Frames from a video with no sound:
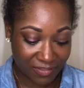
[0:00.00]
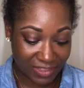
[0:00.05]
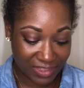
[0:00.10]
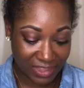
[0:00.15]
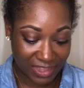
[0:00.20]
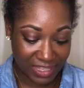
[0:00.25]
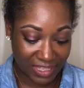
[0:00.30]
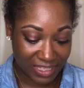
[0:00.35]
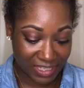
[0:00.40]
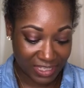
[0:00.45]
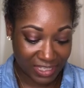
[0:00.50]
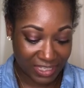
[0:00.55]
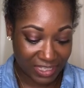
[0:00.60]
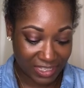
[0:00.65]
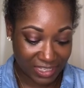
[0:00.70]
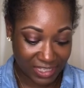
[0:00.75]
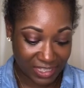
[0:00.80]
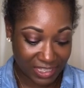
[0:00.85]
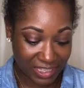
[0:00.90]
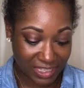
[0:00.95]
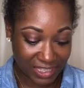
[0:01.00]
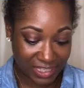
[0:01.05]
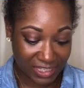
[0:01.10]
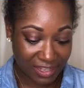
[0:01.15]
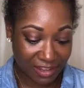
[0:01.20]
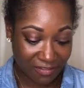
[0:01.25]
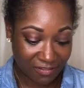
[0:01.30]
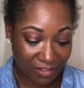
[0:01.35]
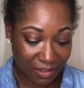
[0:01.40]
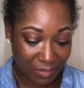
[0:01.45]
this
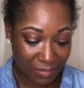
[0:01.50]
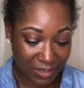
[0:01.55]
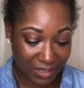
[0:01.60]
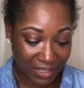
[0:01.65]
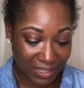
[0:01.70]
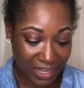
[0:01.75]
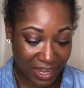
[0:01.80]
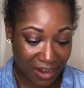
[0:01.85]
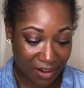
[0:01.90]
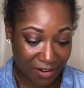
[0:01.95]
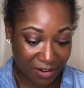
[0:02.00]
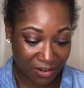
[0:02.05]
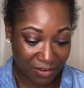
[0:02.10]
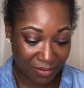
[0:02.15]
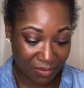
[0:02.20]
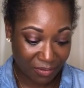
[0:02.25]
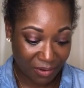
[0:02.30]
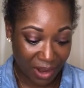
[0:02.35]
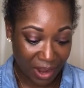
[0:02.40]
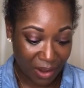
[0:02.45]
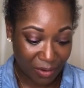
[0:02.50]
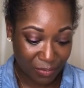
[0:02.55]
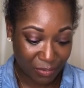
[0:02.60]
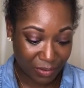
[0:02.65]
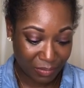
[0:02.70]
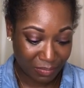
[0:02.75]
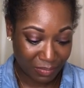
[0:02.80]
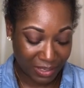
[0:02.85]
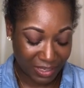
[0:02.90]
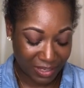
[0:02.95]
stuff I've been carrying around
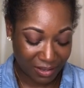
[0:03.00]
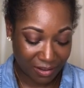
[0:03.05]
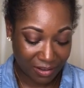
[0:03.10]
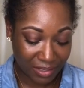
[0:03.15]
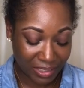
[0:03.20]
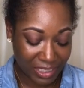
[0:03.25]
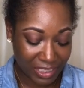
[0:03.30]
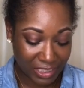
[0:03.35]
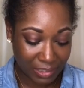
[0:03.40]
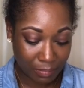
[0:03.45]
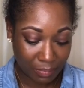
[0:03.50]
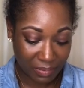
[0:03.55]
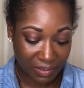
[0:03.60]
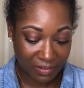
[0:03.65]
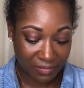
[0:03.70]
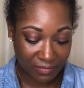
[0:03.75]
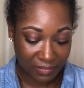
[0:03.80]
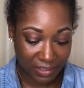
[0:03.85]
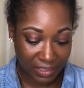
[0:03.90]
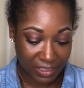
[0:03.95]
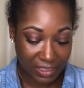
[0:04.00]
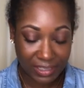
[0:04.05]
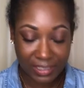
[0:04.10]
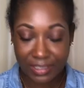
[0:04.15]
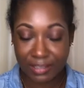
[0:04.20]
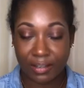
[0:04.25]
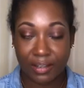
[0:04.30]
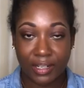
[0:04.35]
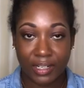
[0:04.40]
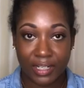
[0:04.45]
with me, all these epiphanies,
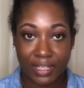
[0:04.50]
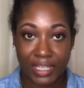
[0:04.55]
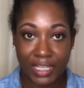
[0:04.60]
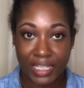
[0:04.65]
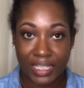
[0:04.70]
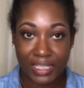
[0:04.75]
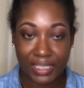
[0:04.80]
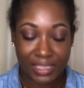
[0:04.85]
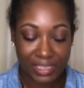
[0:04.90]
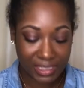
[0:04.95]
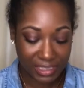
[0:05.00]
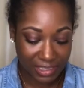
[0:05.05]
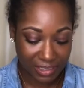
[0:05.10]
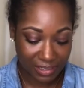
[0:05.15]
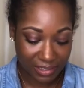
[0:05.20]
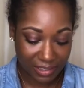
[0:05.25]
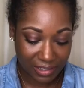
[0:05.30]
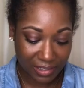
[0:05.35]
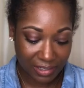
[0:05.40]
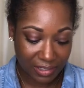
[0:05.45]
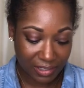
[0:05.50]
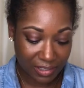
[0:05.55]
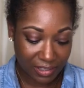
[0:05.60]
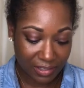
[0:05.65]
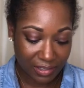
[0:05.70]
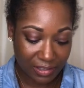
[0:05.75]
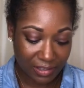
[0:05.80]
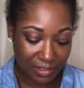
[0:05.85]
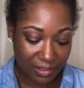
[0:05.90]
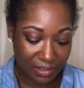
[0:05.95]
all of these
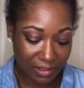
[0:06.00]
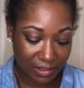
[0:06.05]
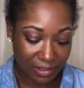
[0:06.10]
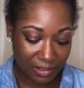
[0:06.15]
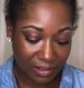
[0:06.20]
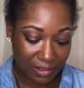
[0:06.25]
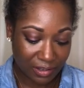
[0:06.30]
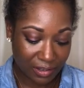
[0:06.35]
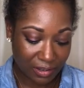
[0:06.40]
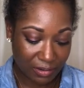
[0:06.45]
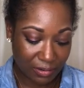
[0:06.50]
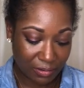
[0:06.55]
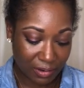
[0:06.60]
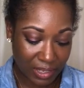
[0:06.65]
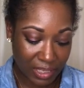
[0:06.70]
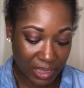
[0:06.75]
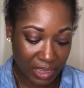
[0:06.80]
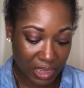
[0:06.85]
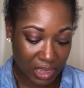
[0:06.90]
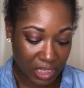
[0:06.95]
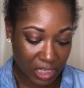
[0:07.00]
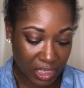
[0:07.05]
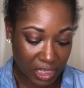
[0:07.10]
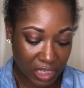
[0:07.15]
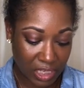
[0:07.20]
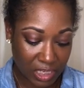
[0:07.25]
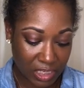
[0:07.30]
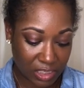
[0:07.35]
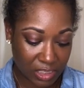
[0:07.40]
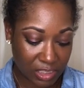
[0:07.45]
great
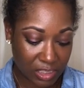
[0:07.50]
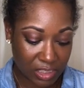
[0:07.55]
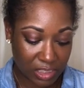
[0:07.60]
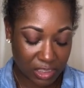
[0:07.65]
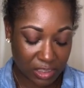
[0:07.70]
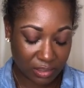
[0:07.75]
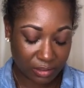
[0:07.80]
things,